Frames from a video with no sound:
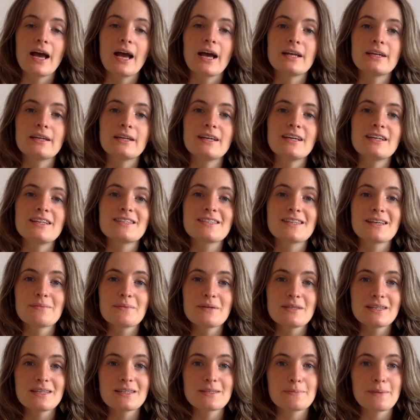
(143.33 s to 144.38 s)
And some
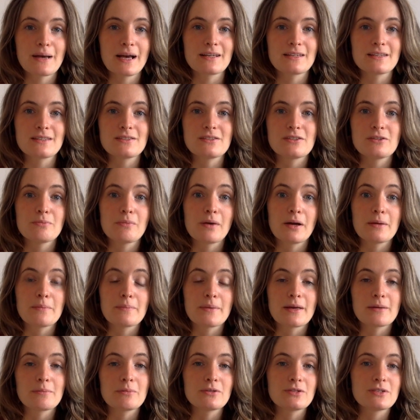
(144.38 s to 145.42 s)
of these patterns you might
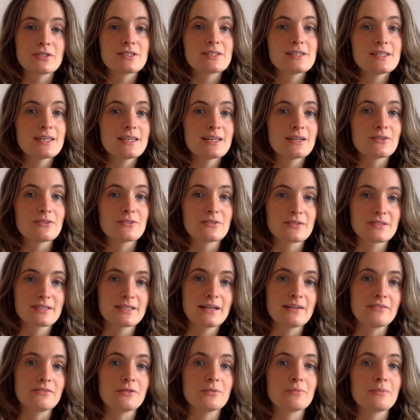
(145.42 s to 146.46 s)
be able to see on
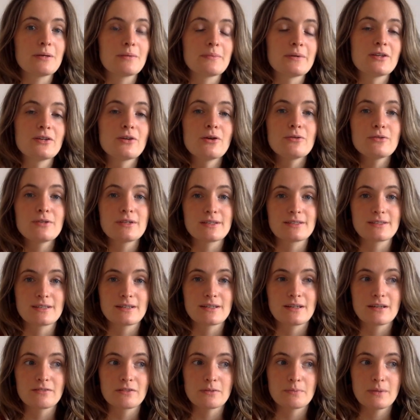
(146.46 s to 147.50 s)
yourself or maybe notice
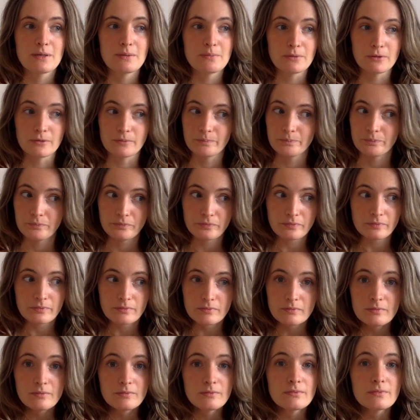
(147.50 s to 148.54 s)
in other people.
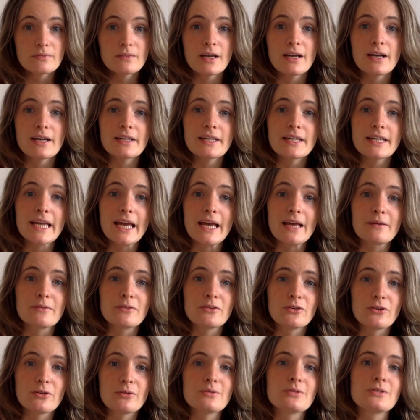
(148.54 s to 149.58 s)
And again,
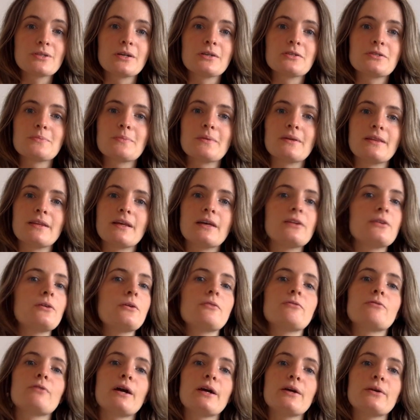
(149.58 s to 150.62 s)
no judgment, they're
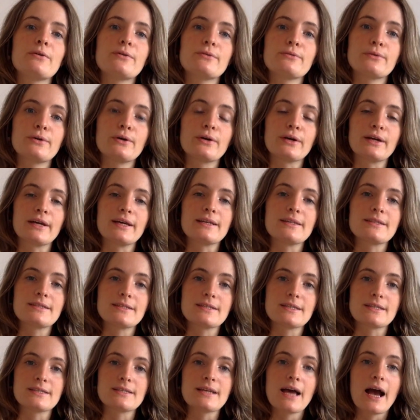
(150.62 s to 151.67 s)
not right or wrong,
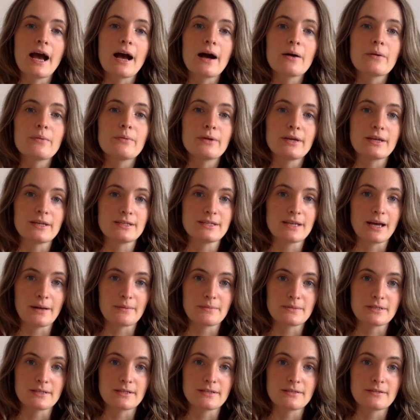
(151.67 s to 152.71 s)
it's just how we
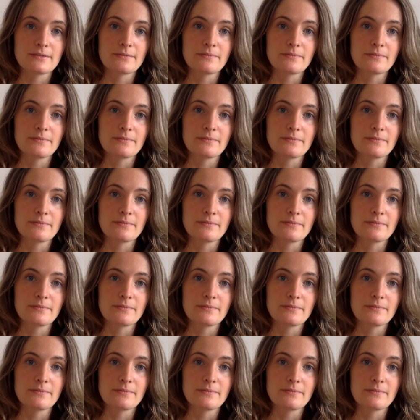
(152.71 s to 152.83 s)
adapted.